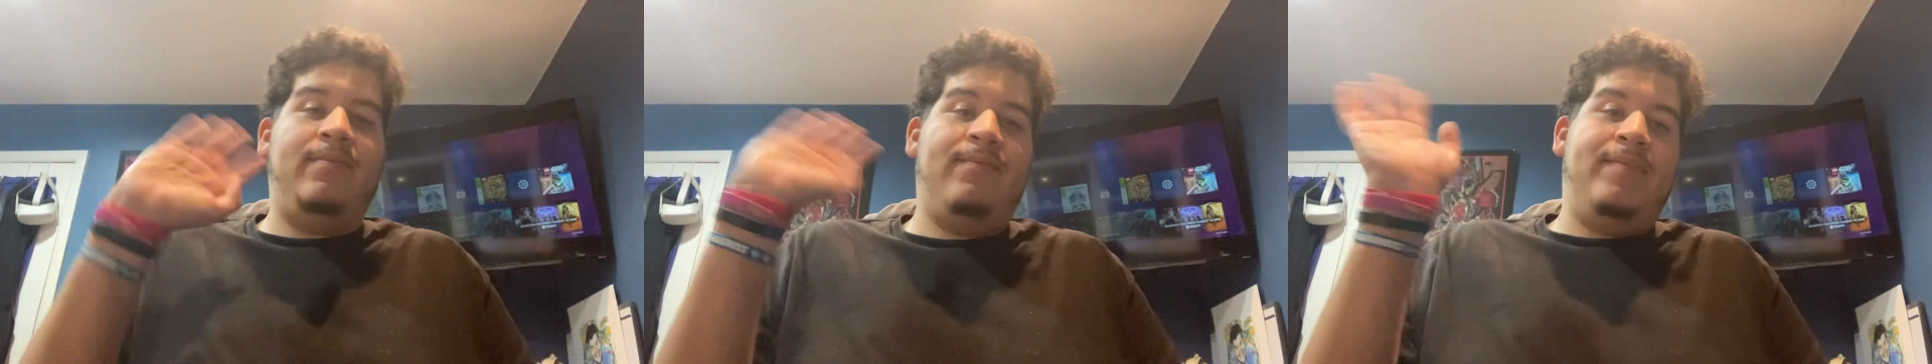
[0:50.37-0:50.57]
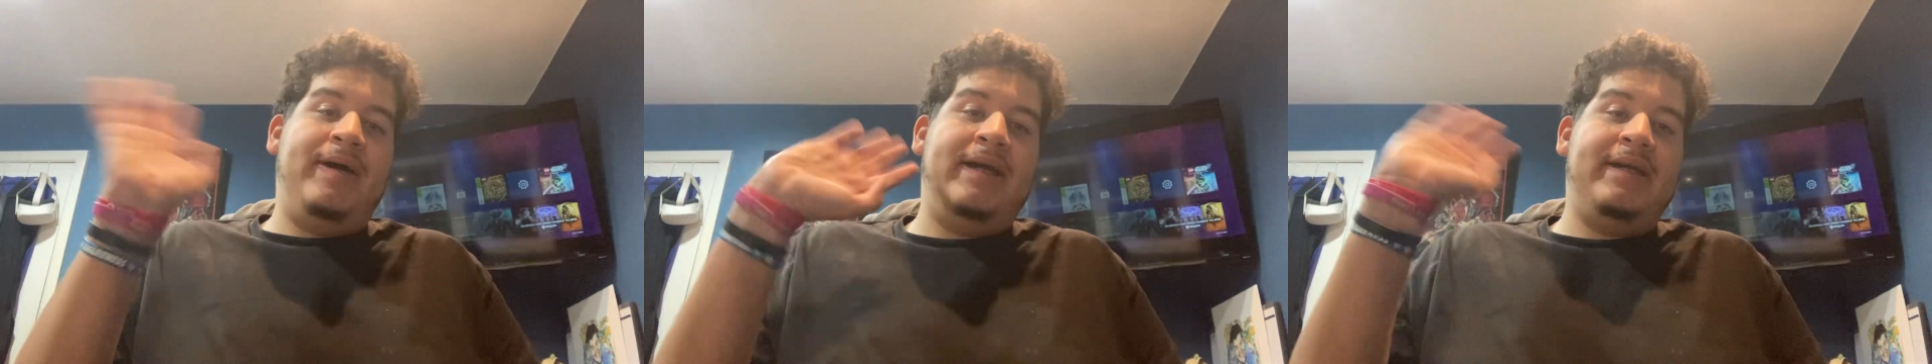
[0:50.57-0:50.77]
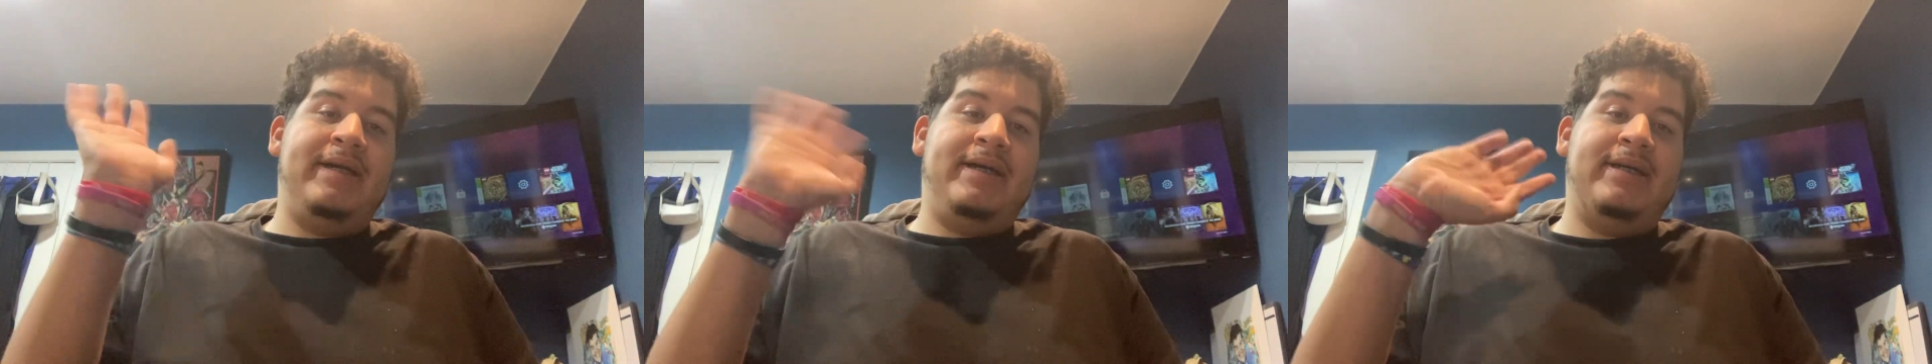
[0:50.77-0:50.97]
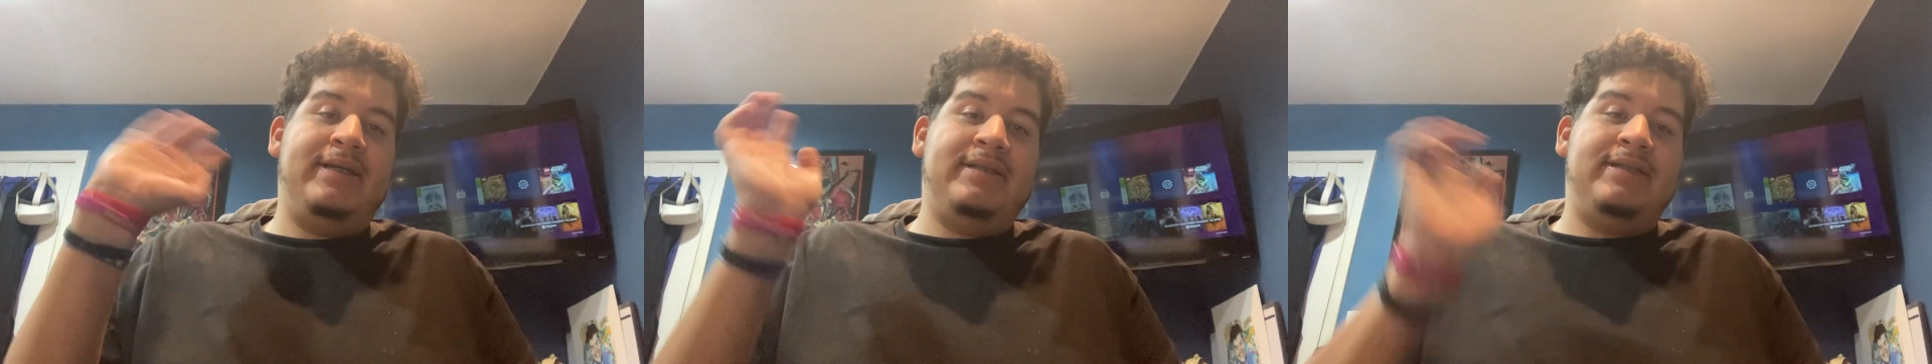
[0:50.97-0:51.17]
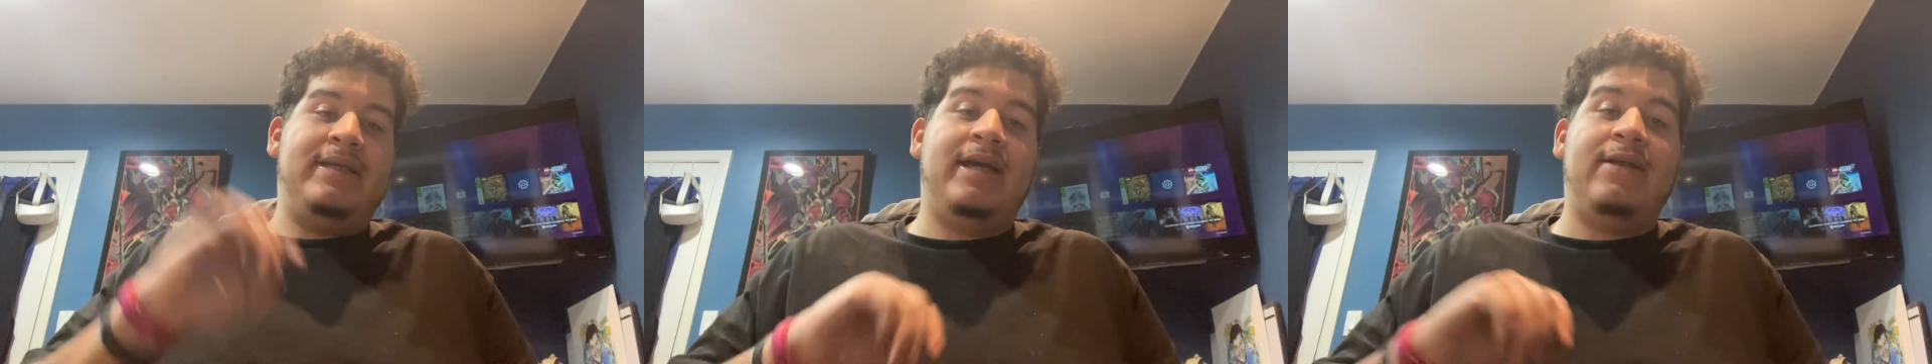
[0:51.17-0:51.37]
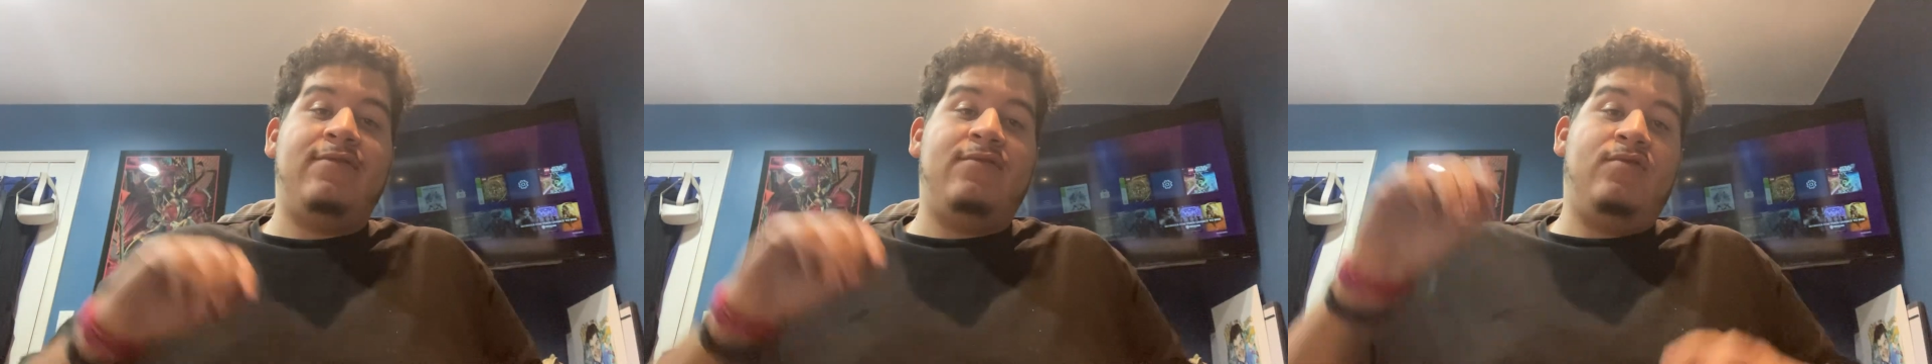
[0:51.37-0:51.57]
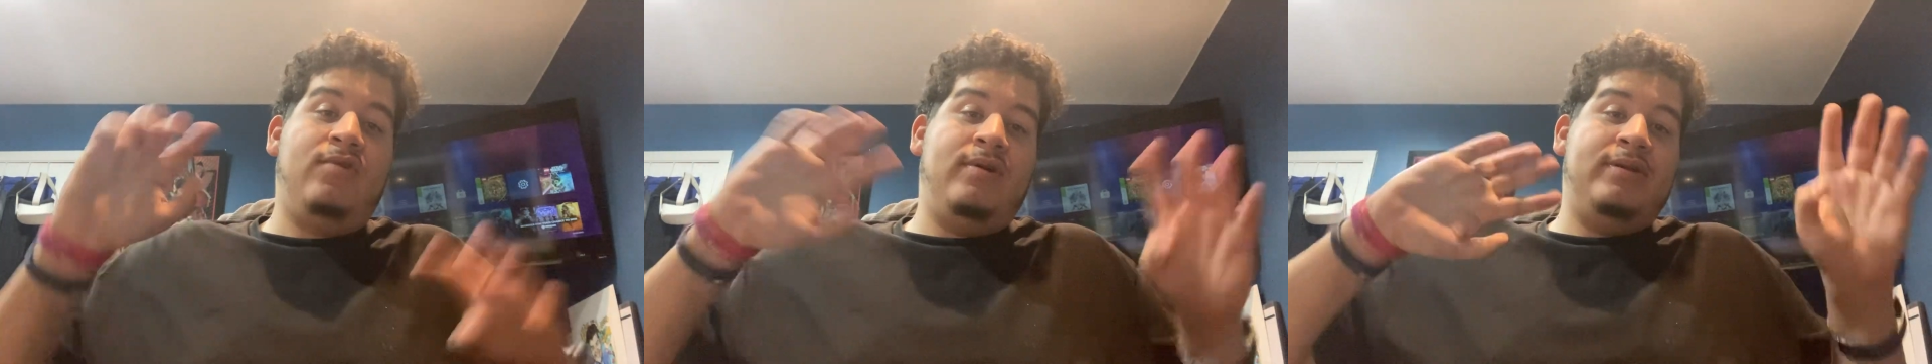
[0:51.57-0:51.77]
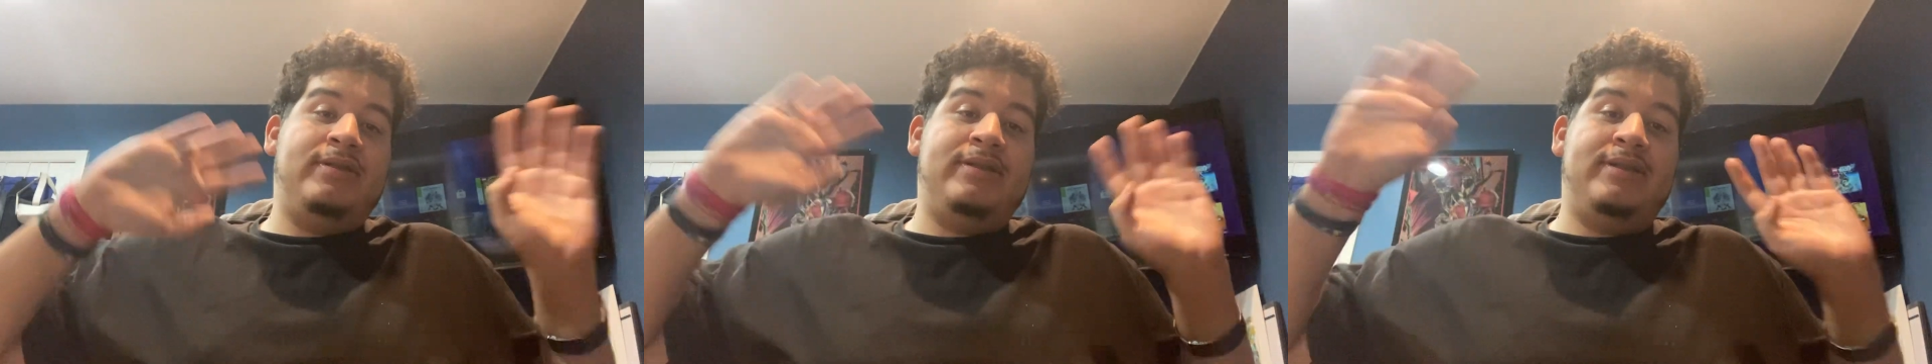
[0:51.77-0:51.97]
Bye, guys. And of
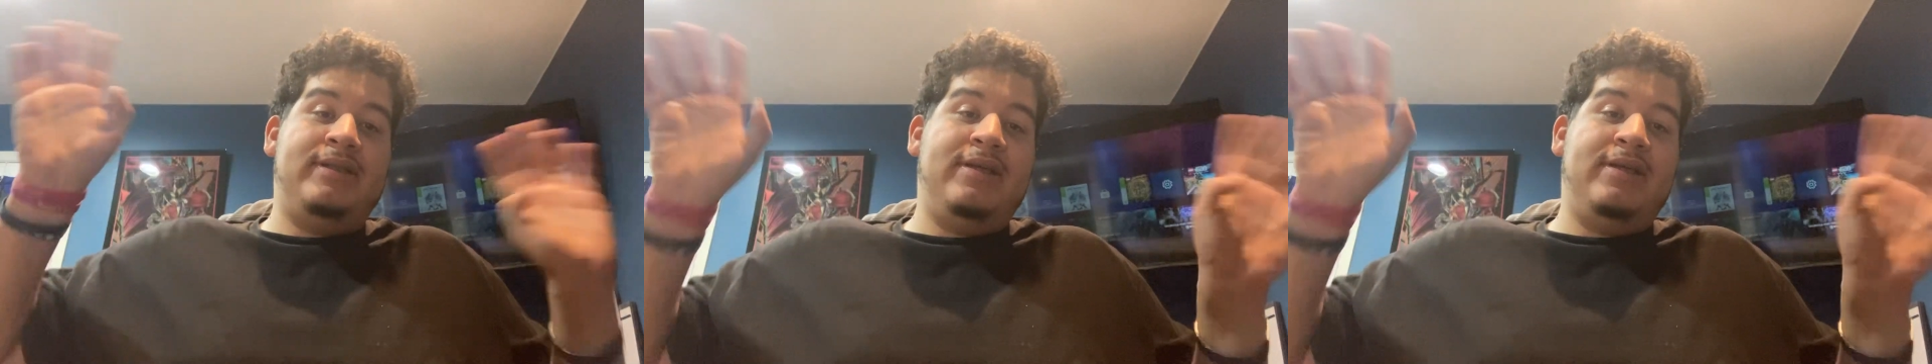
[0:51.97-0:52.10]
course,